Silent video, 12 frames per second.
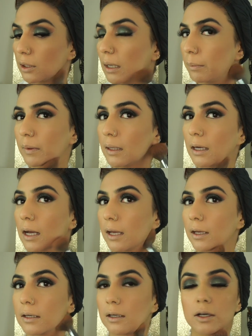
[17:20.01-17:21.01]
apply
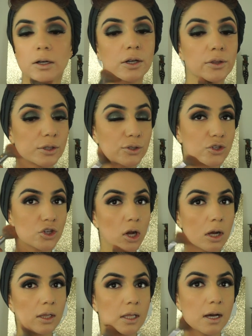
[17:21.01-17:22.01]
it on the
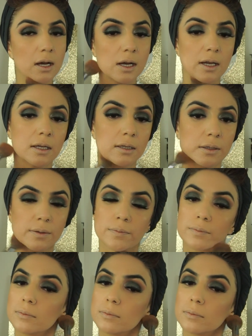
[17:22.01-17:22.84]
jawline.